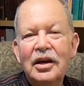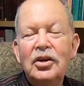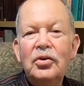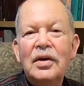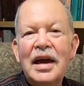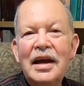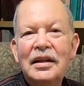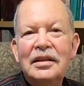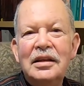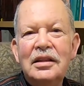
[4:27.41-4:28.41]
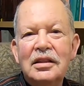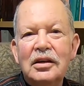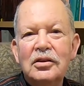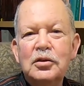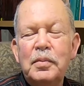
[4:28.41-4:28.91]
You can't eat
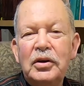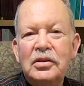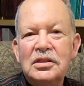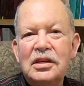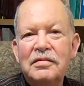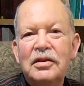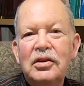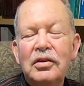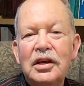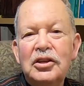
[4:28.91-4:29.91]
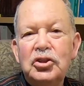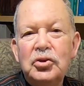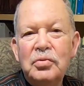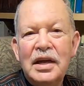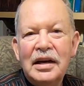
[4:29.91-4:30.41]
those because even though they
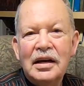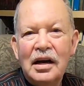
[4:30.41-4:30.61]
chew their